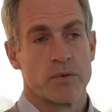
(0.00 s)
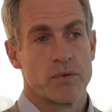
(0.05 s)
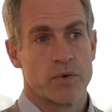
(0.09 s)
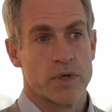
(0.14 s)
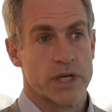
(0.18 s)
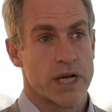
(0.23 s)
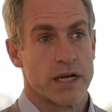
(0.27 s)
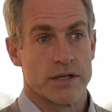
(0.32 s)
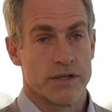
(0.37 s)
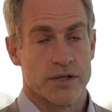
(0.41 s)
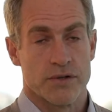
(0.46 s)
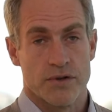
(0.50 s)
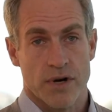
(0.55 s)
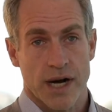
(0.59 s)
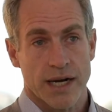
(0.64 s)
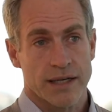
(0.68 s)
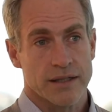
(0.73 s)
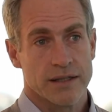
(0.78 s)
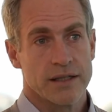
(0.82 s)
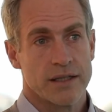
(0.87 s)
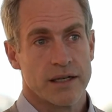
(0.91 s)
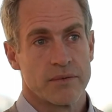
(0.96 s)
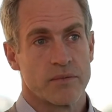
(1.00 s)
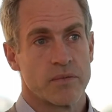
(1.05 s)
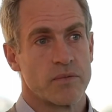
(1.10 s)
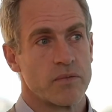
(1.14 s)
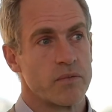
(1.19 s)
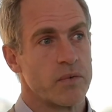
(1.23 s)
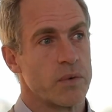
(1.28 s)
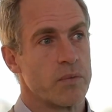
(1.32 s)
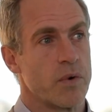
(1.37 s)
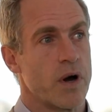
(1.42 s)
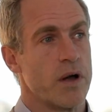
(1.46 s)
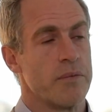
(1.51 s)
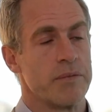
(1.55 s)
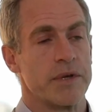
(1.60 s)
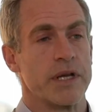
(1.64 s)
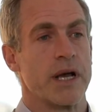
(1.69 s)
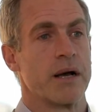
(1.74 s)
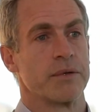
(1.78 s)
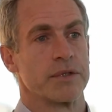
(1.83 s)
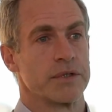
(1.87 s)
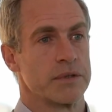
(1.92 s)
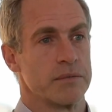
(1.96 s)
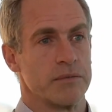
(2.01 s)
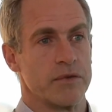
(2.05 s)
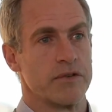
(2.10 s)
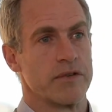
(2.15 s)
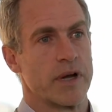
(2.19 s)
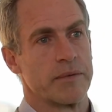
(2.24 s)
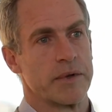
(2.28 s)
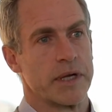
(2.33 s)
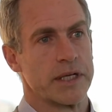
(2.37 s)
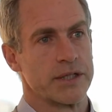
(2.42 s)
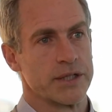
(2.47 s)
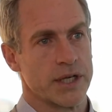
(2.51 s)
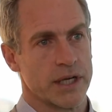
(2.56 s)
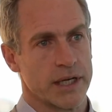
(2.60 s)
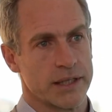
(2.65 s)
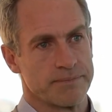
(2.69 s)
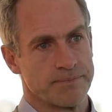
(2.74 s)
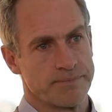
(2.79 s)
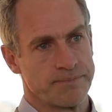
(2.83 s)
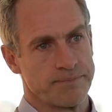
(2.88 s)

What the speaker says: will get distracted and we won't be able to move up that chain.